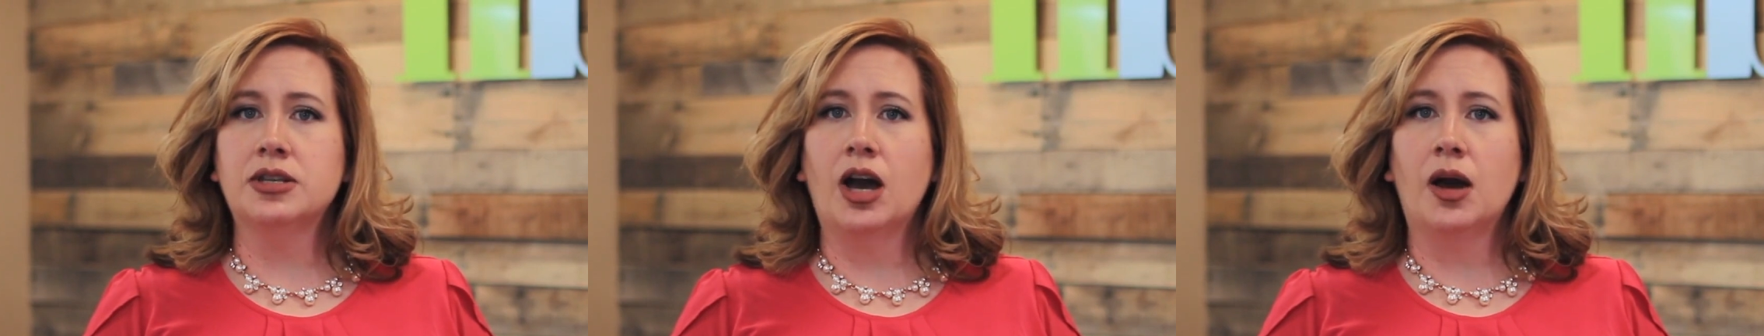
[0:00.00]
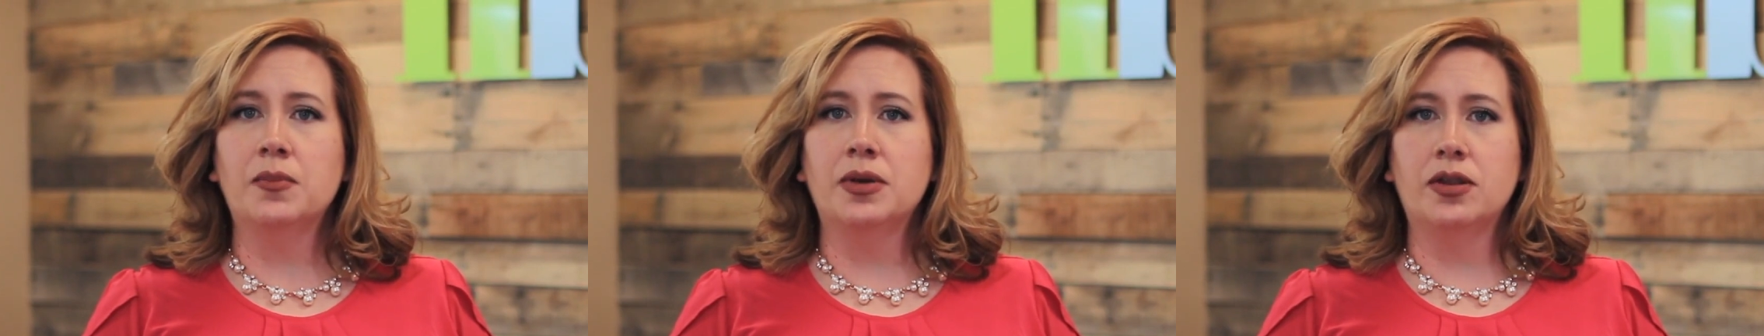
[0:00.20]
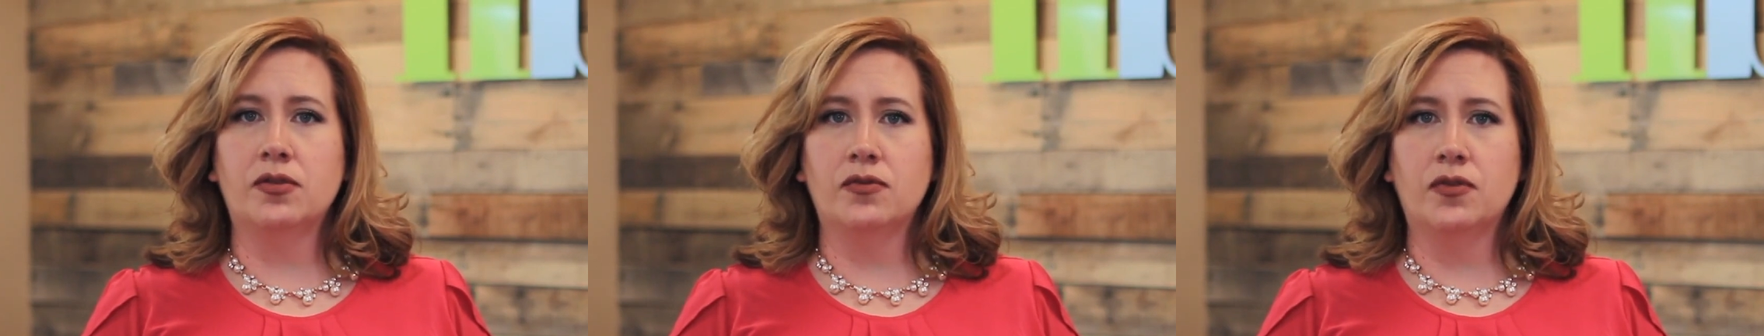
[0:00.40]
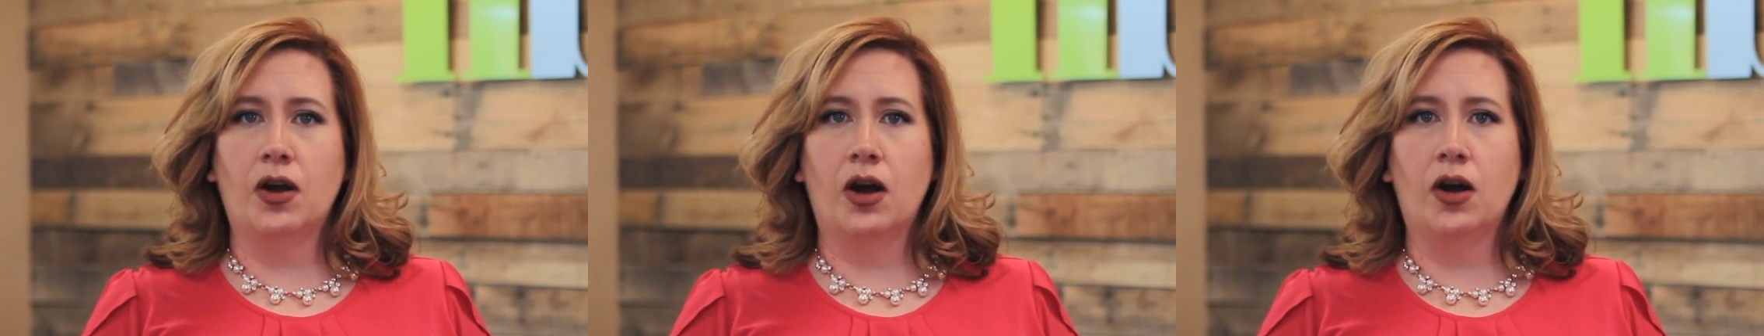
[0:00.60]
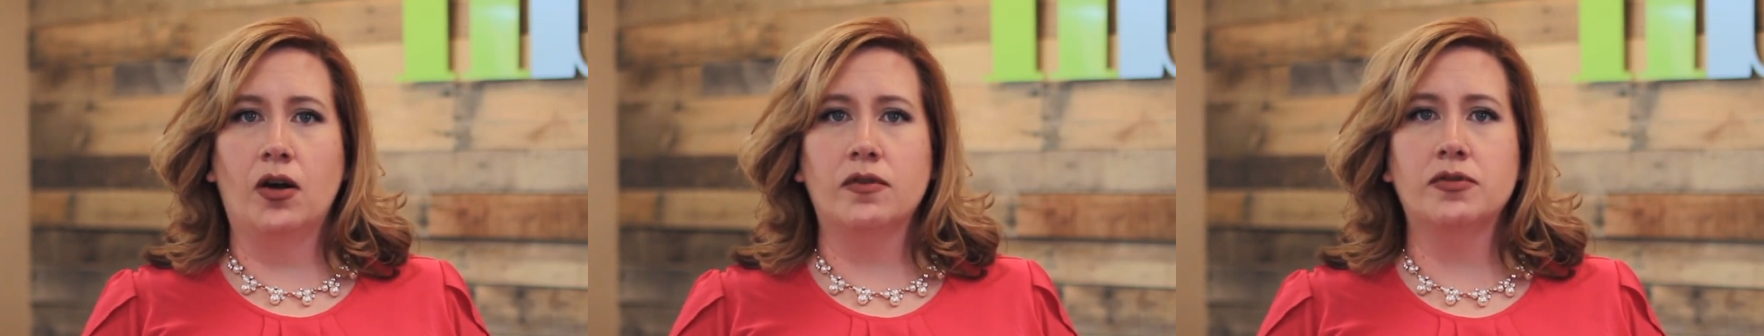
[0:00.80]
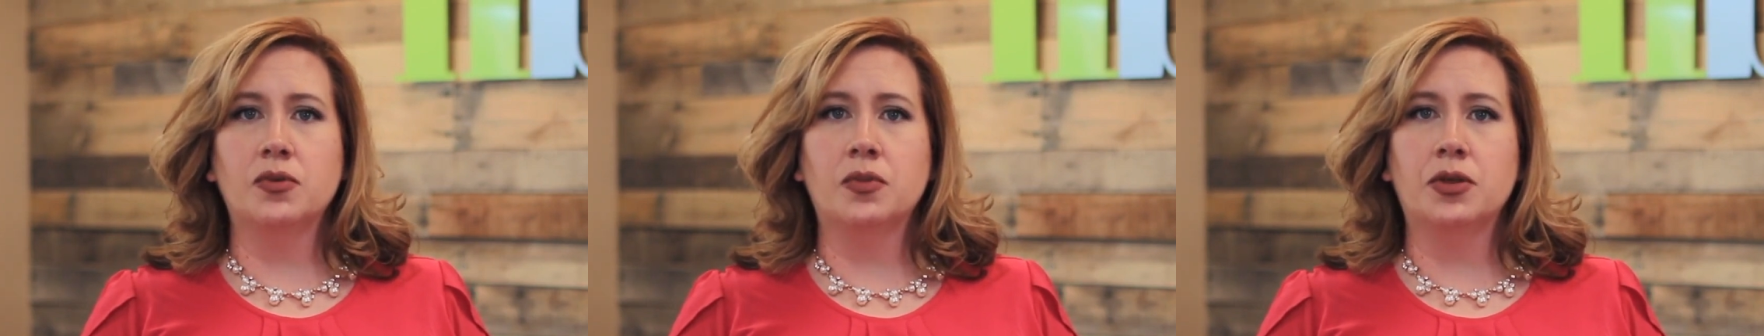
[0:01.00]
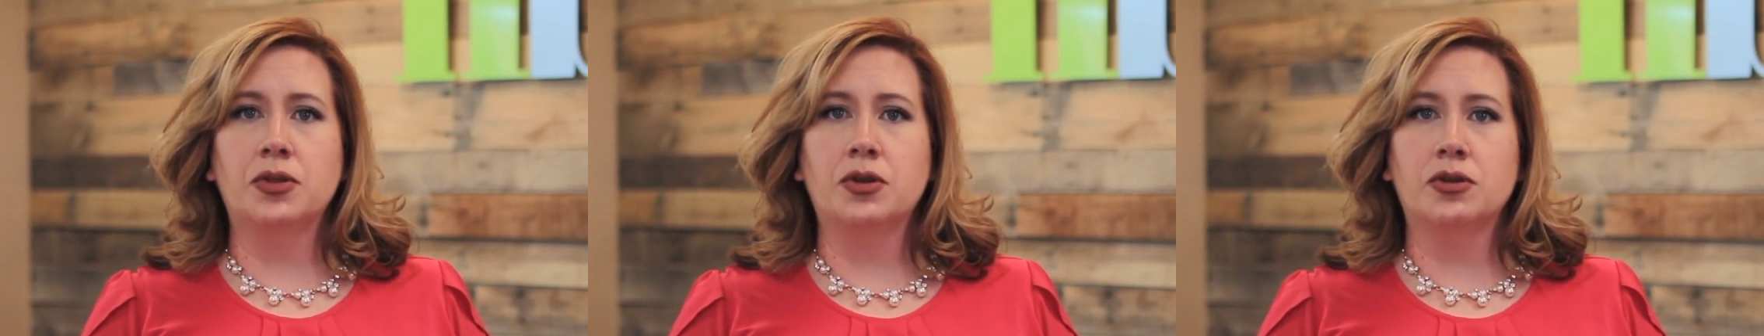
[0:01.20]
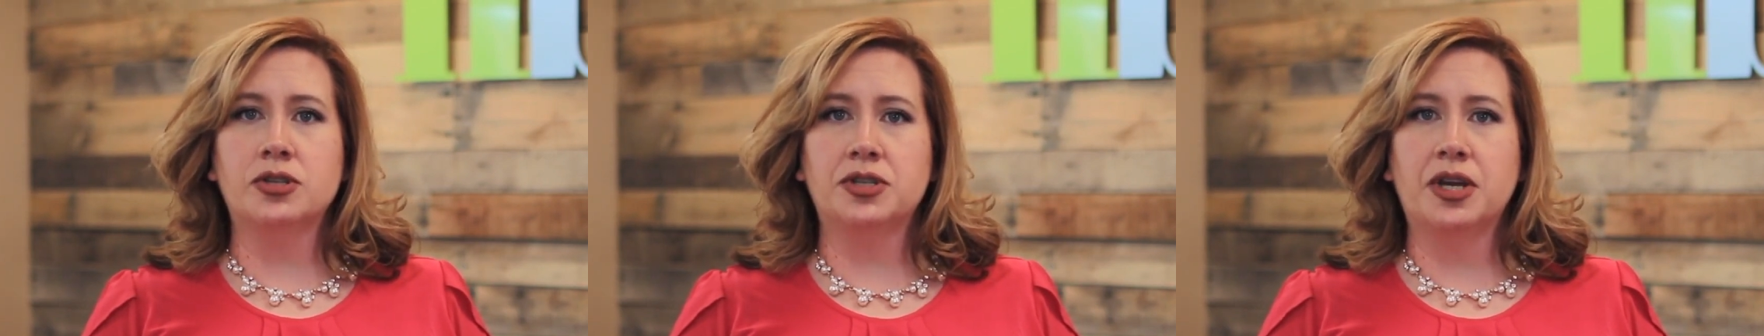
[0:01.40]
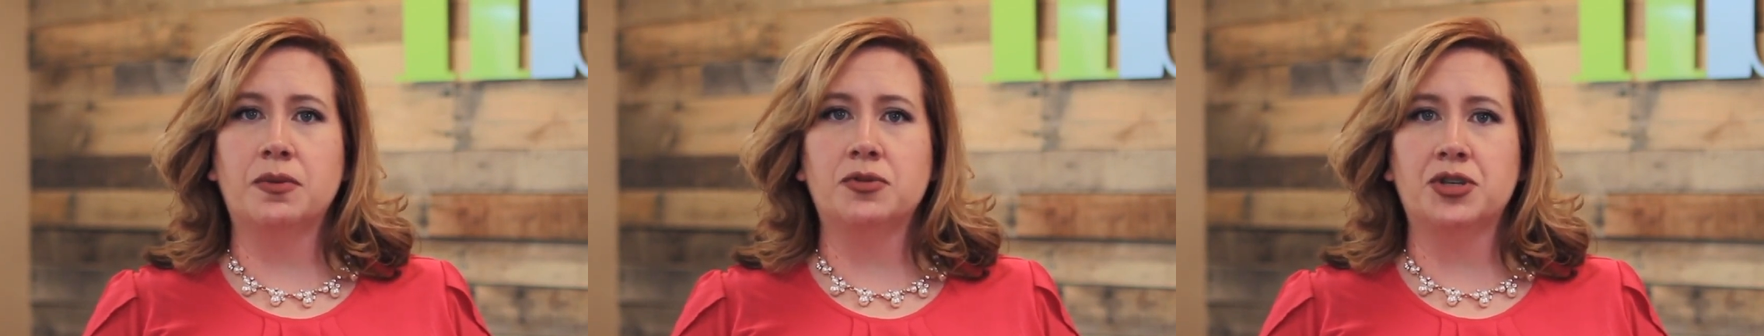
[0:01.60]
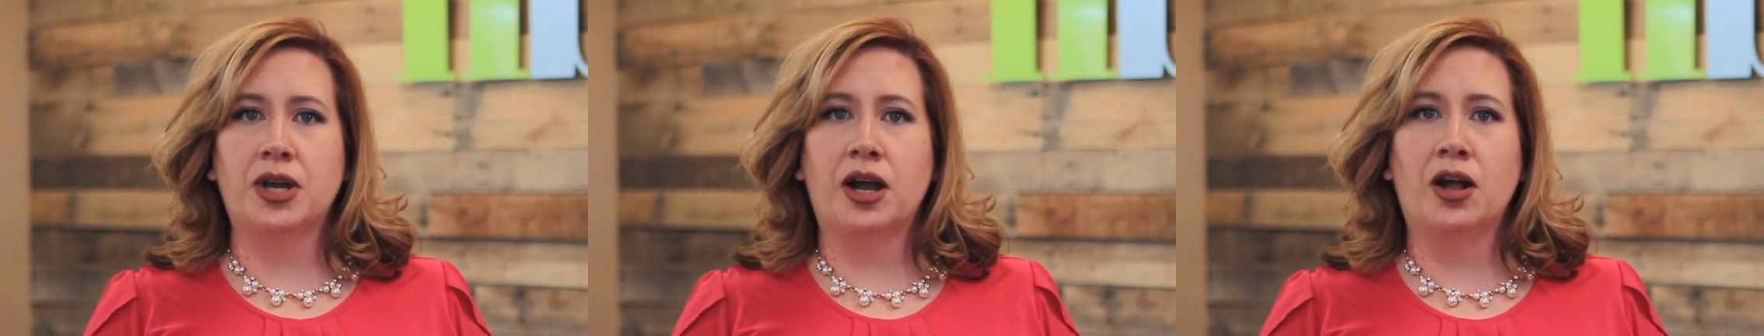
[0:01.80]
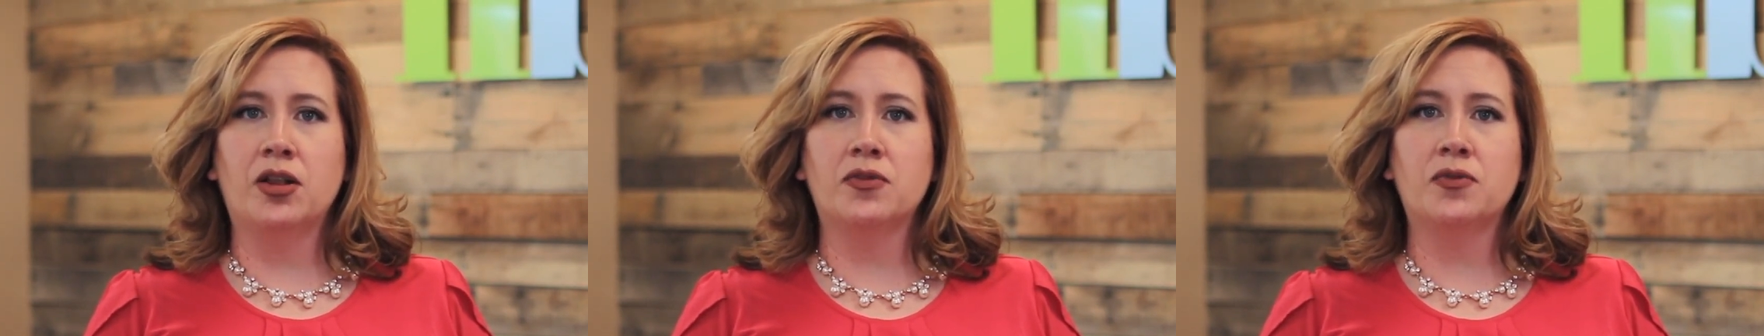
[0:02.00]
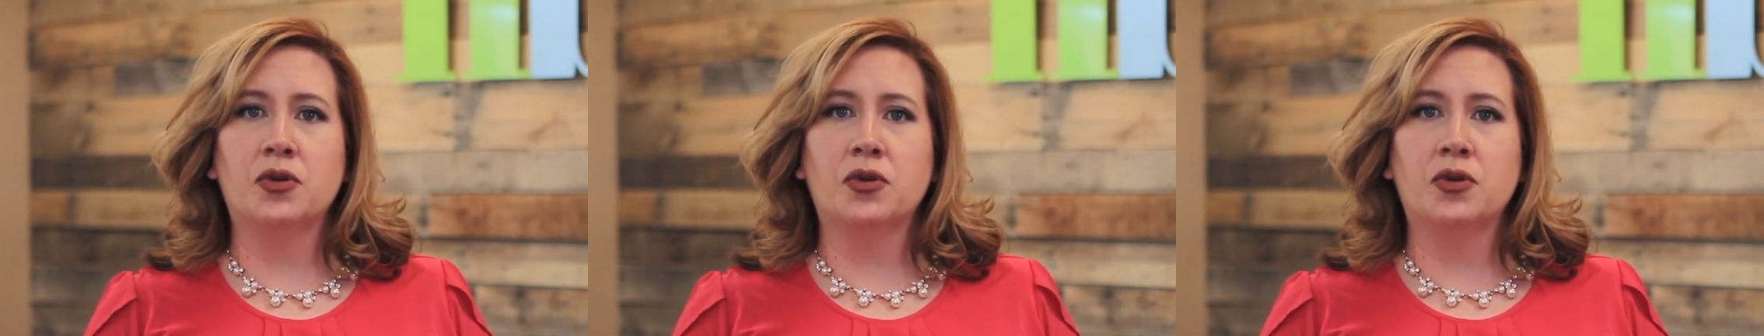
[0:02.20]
not been involved with your stepchild